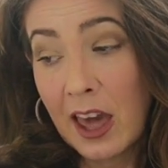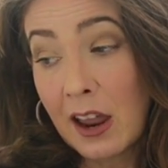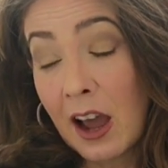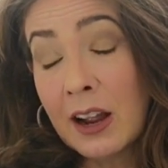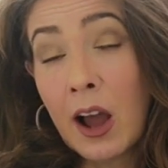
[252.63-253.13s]
and
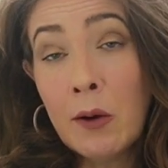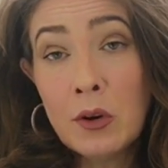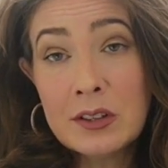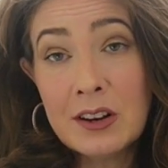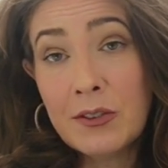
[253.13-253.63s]
I
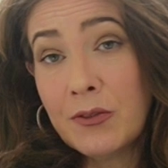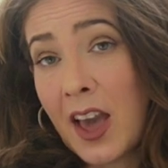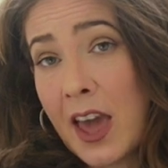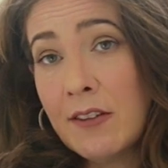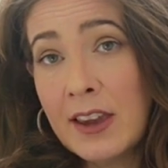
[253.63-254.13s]
wasn't a
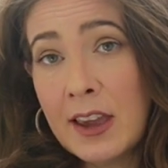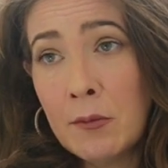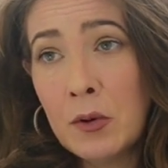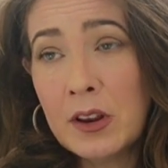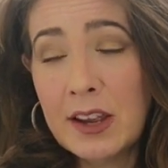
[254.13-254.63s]
fan of
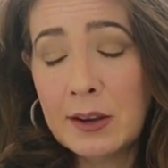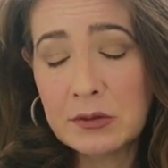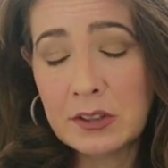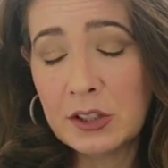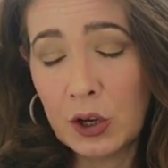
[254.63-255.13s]
him when he
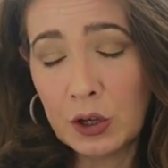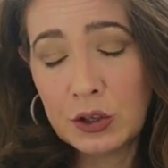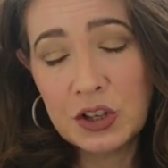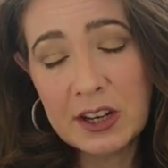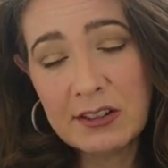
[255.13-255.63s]
was,
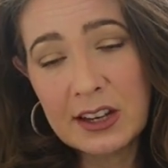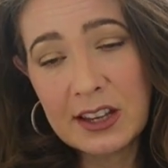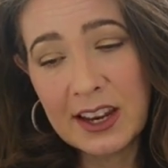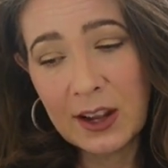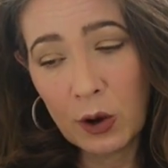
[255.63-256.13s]
cheering
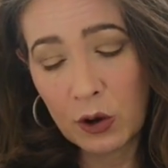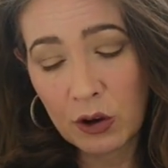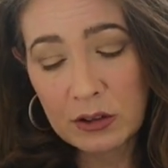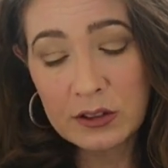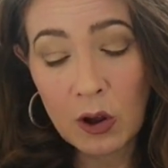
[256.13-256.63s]
the
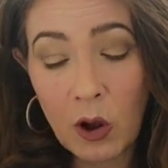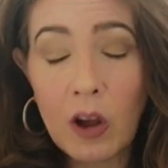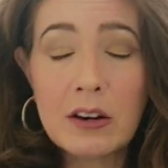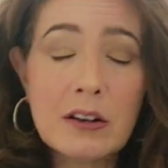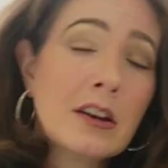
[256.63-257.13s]
neocons
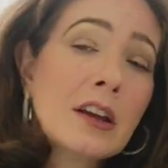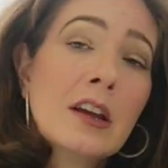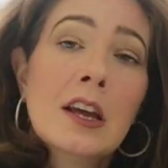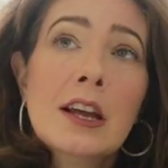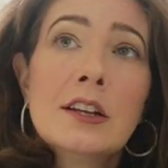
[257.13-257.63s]
on
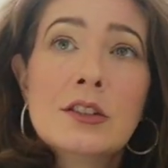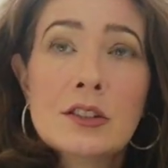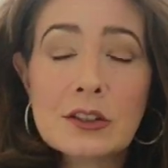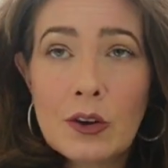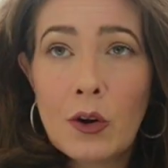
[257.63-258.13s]

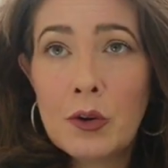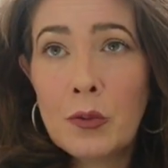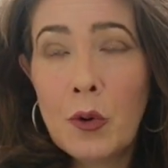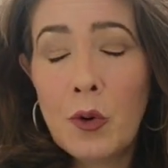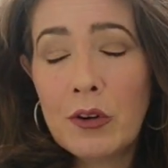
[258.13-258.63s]
to go
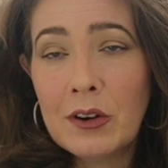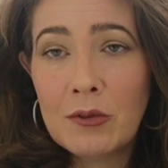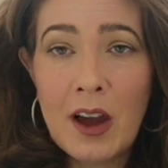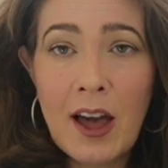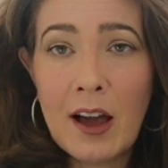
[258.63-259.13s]
to war in
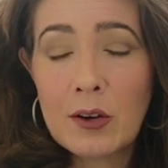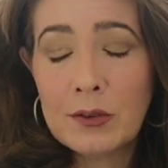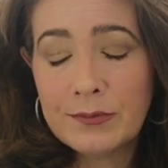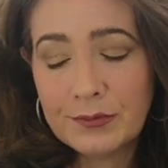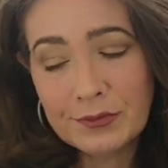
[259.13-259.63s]
Iraq
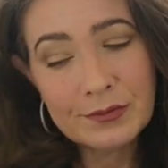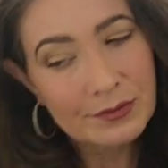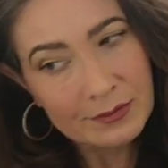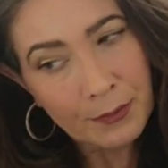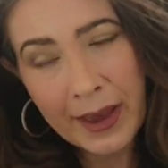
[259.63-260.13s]

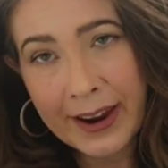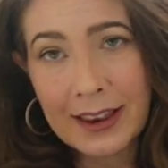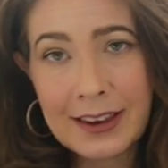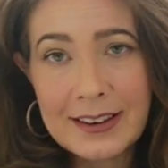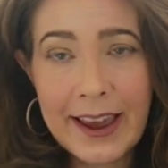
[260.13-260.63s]
back
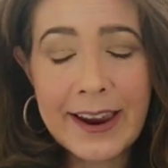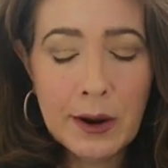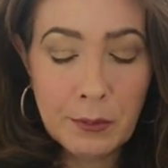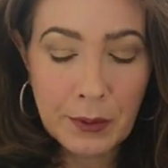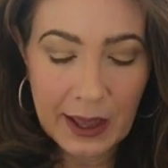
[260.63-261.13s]
in the
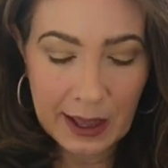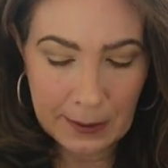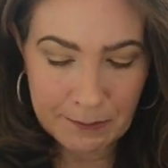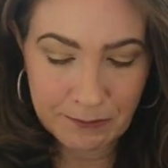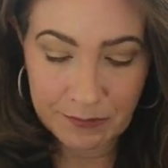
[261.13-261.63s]
day.
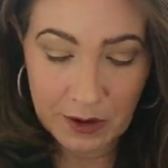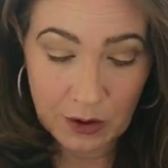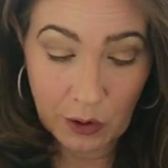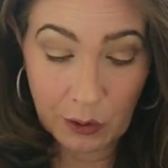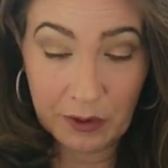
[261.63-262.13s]
But, we
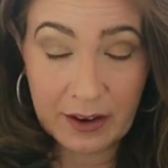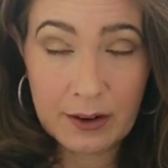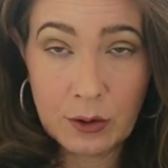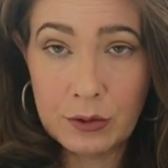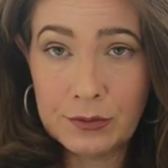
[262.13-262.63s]

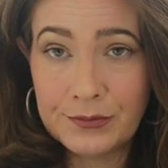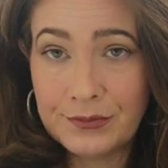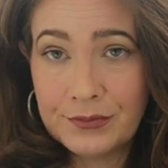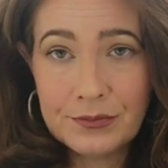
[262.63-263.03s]
can all